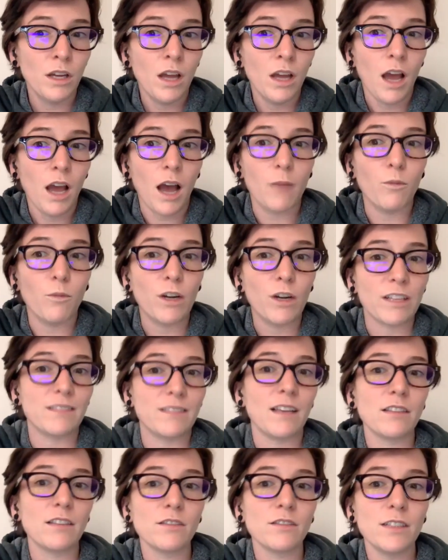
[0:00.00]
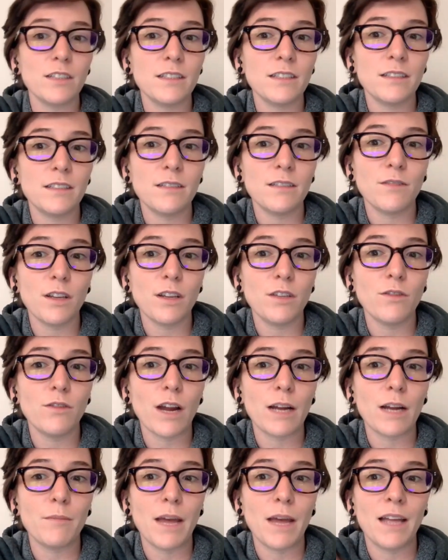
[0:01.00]
um, what accessories you'd, you'd
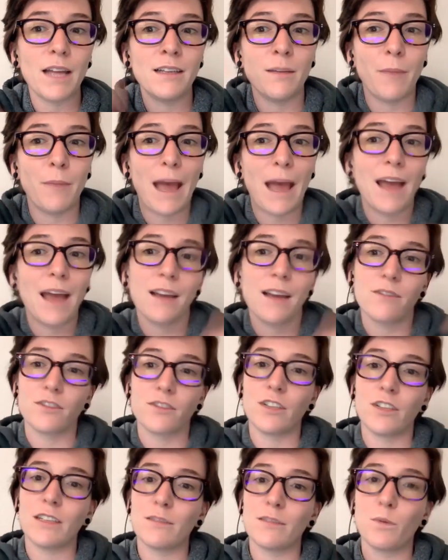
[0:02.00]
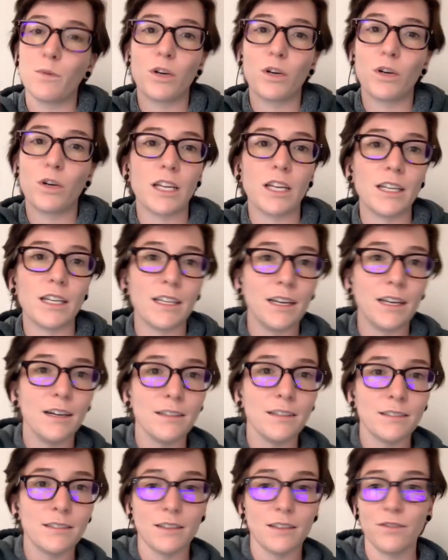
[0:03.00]
recommend, a bag for transporting, anything
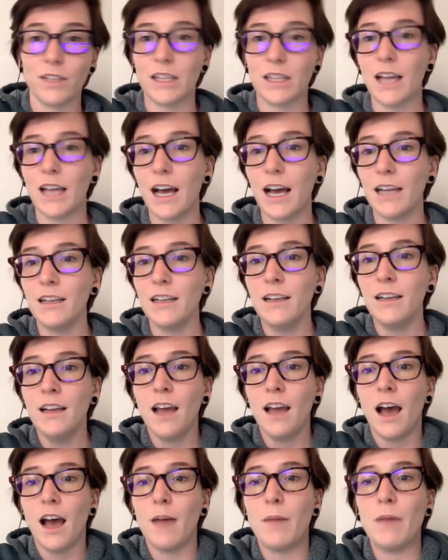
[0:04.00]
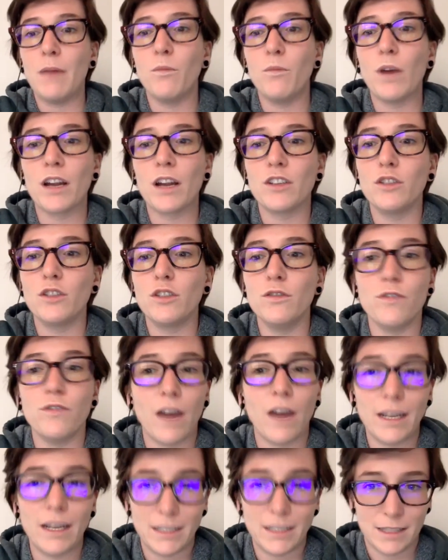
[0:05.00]
else, stuff like that, um, and where to
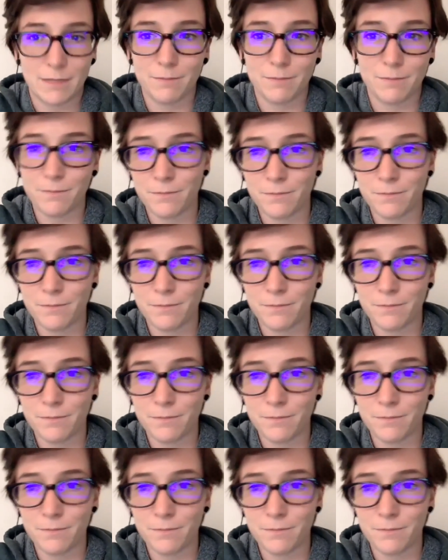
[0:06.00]
find them.